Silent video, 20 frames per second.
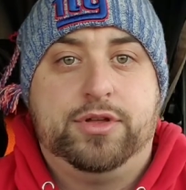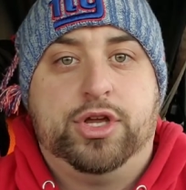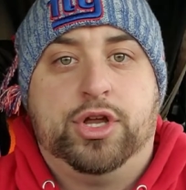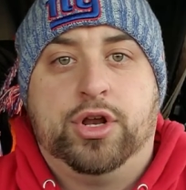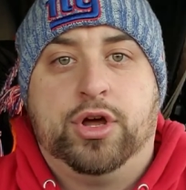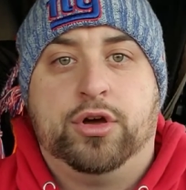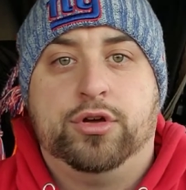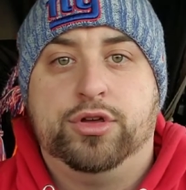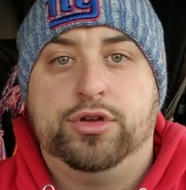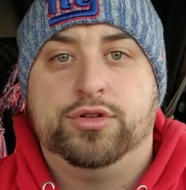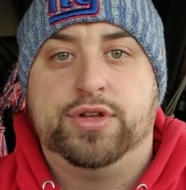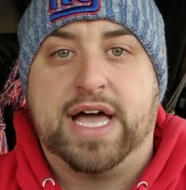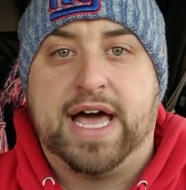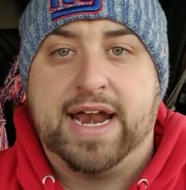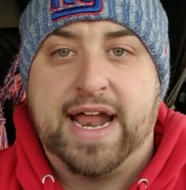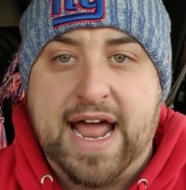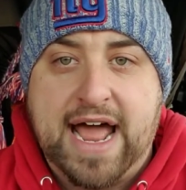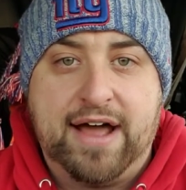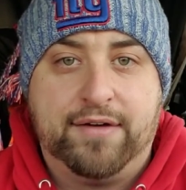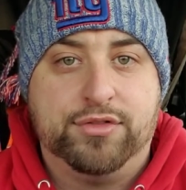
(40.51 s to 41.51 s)
You know, you
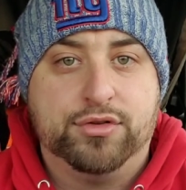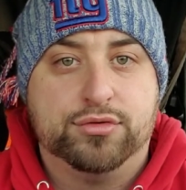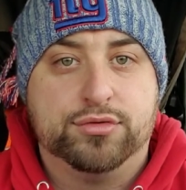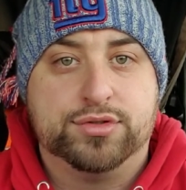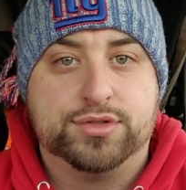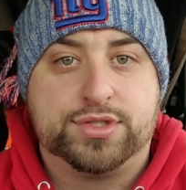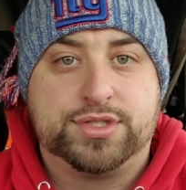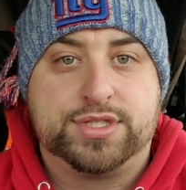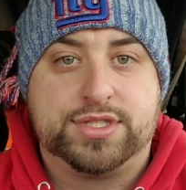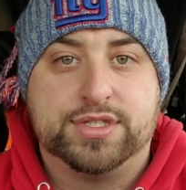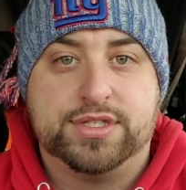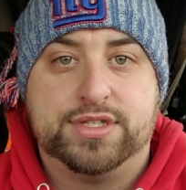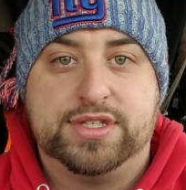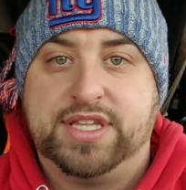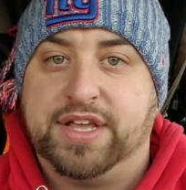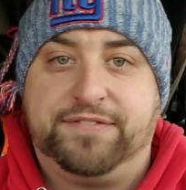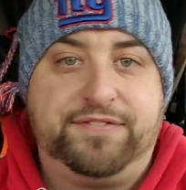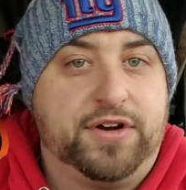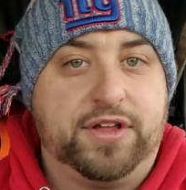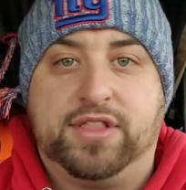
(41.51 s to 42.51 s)
got to have those
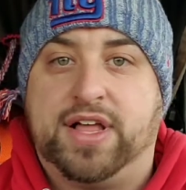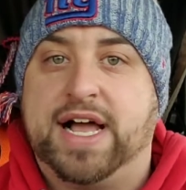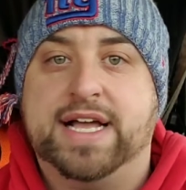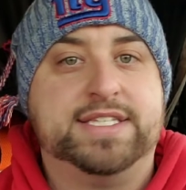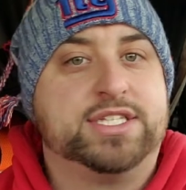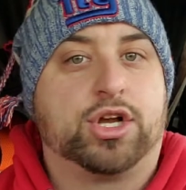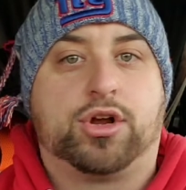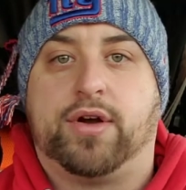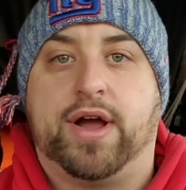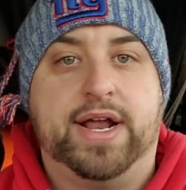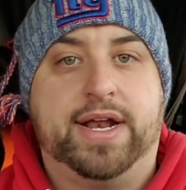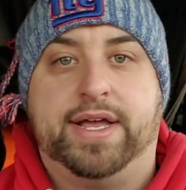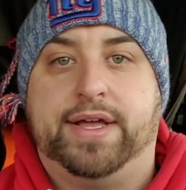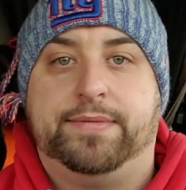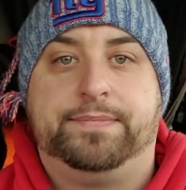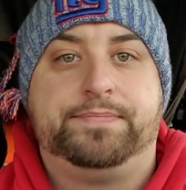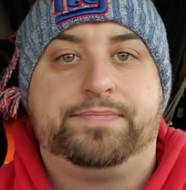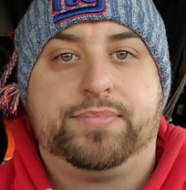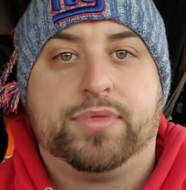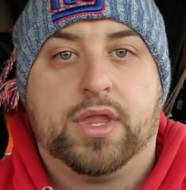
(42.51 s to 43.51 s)
different lines of credit,